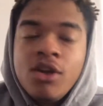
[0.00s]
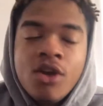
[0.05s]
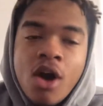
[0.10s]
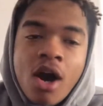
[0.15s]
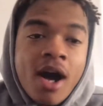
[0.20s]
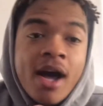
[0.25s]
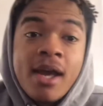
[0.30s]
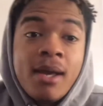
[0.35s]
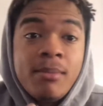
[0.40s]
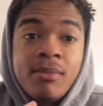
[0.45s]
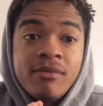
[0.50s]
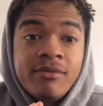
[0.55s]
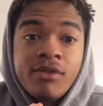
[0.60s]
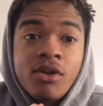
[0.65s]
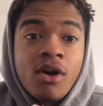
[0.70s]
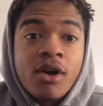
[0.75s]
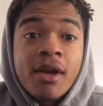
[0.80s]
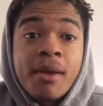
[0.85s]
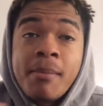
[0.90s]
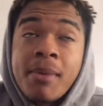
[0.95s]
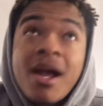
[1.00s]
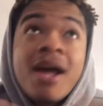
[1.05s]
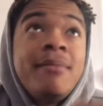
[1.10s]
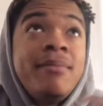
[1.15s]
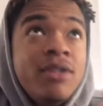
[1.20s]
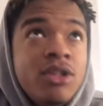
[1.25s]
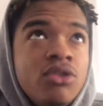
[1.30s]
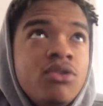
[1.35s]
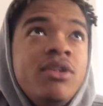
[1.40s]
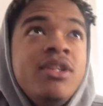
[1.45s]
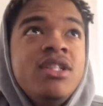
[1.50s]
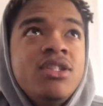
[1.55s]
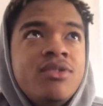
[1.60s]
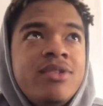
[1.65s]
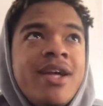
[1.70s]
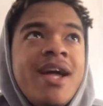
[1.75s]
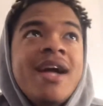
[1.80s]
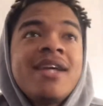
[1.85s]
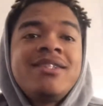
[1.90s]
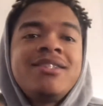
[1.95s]
No, I ain't been vlogging, but I've been doing these
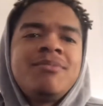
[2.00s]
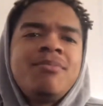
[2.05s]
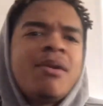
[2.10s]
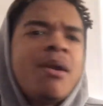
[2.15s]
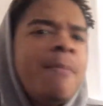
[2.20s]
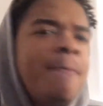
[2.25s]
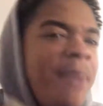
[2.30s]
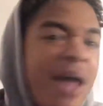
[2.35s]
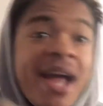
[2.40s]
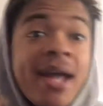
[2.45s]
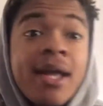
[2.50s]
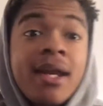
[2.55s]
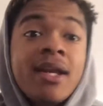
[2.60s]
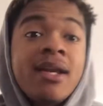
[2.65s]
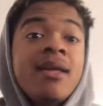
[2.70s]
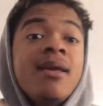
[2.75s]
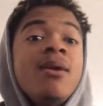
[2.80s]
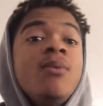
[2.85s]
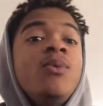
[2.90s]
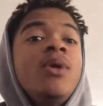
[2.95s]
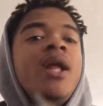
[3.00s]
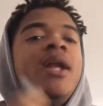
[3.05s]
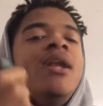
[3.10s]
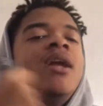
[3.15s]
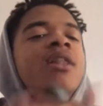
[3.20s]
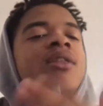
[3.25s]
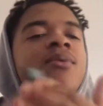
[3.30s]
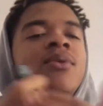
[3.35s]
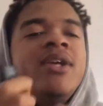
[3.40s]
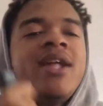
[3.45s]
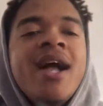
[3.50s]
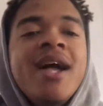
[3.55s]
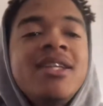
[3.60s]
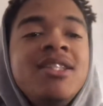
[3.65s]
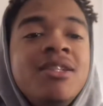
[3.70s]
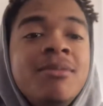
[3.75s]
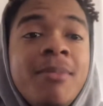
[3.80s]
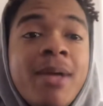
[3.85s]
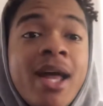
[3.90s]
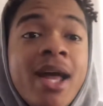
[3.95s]
reactions. But I'm back at it again with another
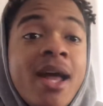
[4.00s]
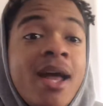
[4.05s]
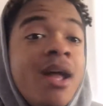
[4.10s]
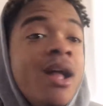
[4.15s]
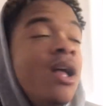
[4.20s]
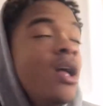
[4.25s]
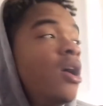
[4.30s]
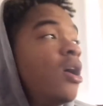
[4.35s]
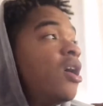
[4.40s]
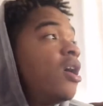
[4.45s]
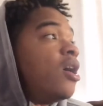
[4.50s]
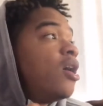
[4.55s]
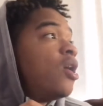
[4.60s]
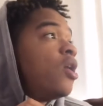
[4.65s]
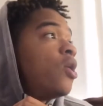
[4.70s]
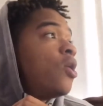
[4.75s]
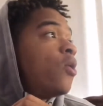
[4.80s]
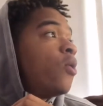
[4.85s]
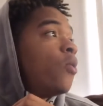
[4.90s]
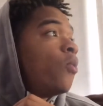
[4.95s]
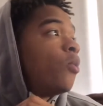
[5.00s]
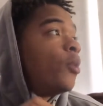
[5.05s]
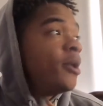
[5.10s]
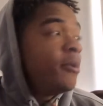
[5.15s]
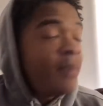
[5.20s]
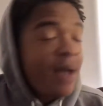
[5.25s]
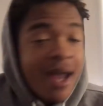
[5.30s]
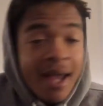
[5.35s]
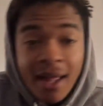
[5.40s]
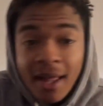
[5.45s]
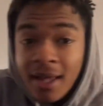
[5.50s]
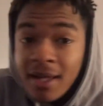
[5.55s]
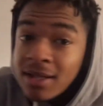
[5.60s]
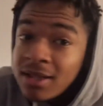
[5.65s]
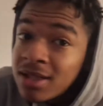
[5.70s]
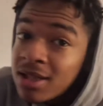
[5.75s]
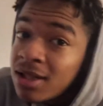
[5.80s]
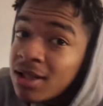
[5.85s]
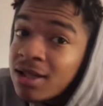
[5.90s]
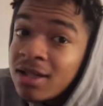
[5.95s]
reaction, man. We back
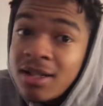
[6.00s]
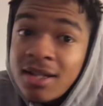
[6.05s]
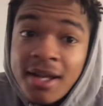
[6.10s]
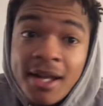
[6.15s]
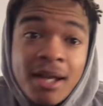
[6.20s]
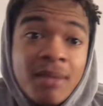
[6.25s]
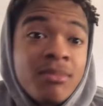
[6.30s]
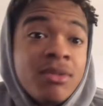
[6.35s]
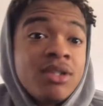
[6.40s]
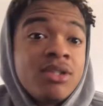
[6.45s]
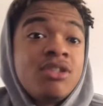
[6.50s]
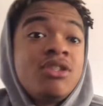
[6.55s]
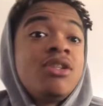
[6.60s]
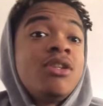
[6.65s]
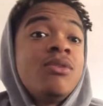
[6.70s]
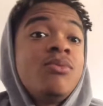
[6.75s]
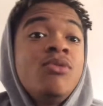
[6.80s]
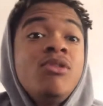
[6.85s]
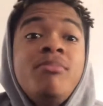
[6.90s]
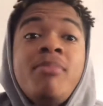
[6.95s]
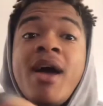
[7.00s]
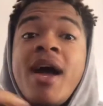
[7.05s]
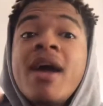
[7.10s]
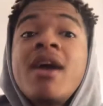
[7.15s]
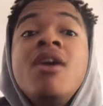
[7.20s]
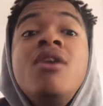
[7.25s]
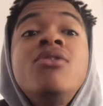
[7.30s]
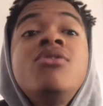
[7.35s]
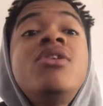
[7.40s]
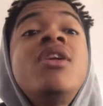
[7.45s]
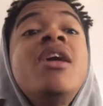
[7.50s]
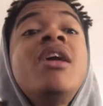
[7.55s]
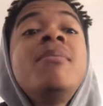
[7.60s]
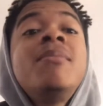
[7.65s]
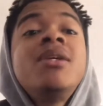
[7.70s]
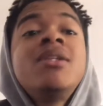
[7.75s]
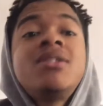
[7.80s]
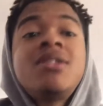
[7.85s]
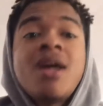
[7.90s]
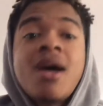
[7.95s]
into the demon shit. We back on
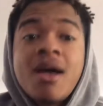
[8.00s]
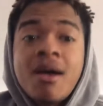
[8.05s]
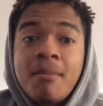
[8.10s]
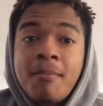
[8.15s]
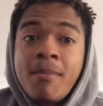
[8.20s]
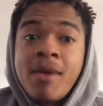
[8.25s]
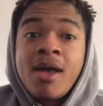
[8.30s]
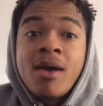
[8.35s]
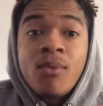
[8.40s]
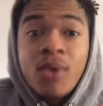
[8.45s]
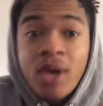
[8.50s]
demon time, man.